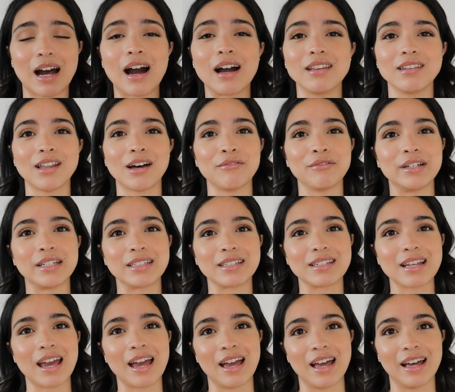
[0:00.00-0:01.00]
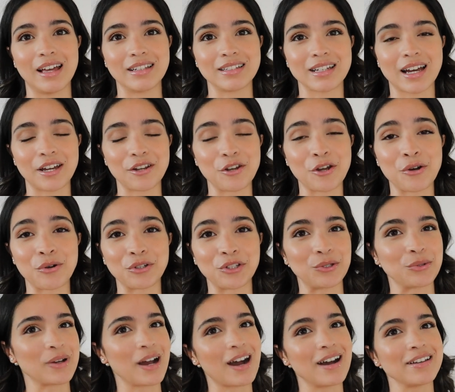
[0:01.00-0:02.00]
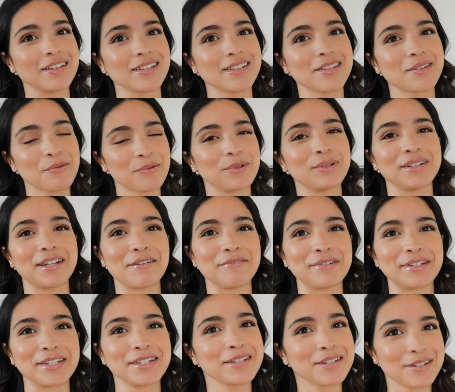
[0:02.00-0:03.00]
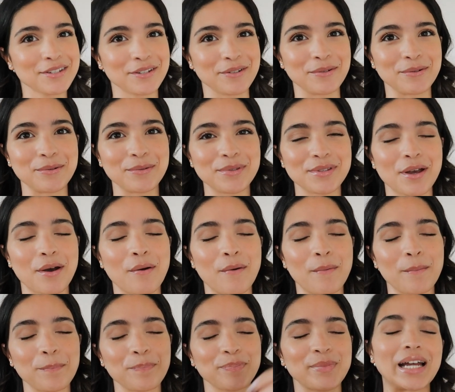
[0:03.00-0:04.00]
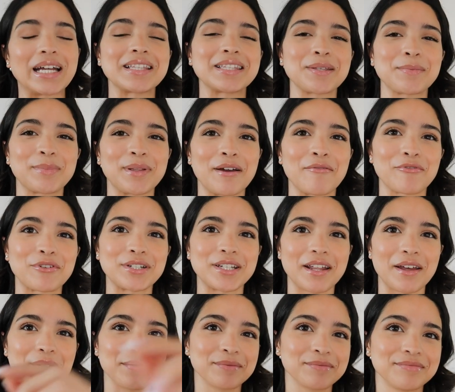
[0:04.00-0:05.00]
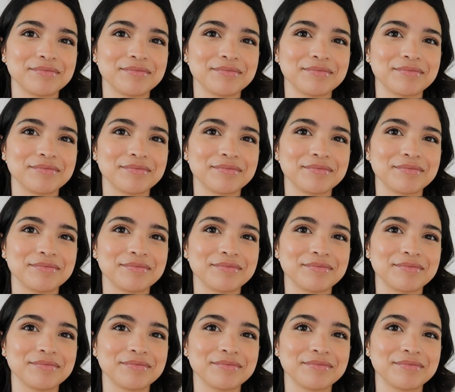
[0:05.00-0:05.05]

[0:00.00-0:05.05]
I love it and I know you guys will love it too. So that's the plan for today.